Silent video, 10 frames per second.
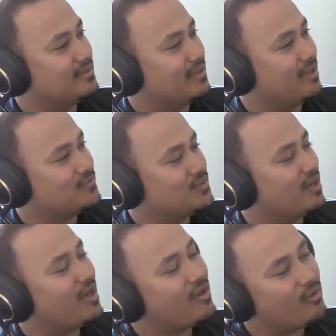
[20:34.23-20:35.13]

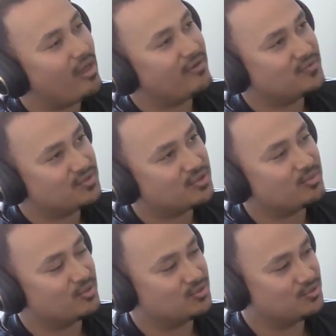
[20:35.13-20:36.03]
after after the
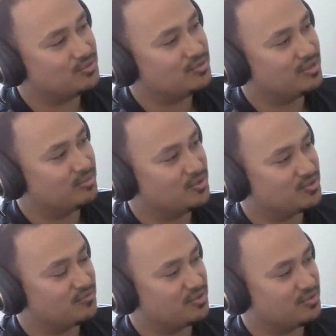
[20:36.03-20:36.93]
commercial and the
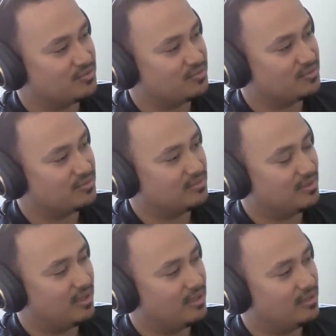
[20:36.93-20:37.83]
music video,
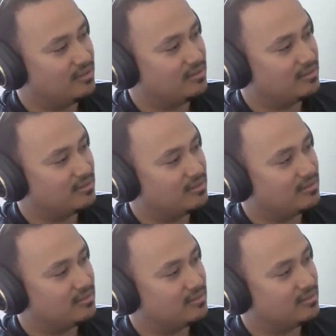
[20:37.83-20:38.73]
I
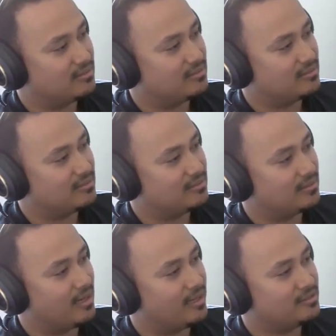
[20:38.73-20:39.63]

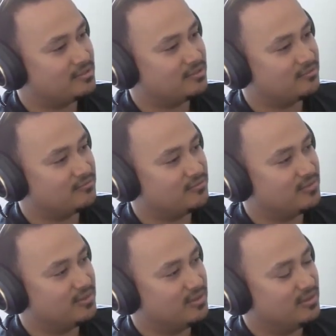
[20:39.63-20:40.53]
kind of
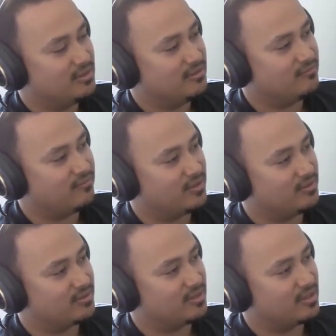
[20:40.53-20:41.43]

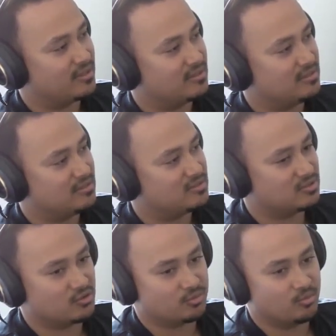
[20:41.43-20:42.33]
felt that I needed to
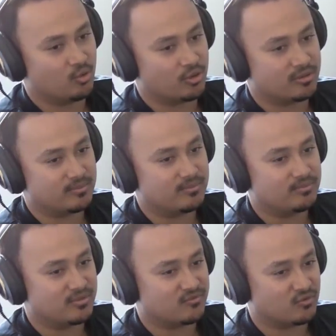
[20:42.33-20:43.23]
learn more
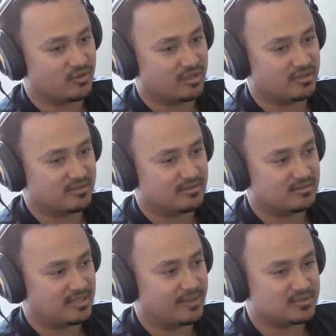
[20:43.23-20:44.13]
before I
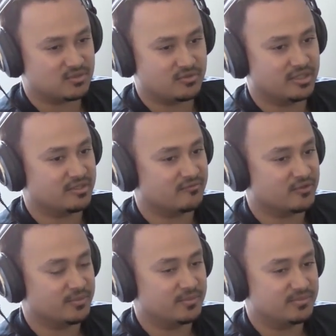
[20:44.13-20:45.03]
kept creating
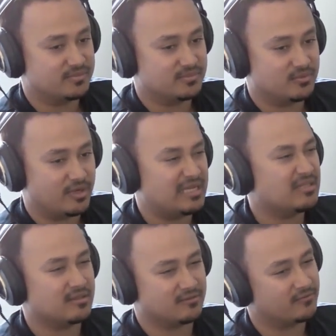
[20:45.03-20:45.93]
film. Yeah.
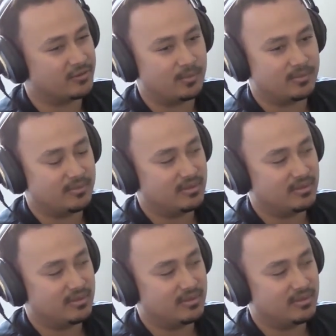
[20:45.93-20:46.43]
Anything film.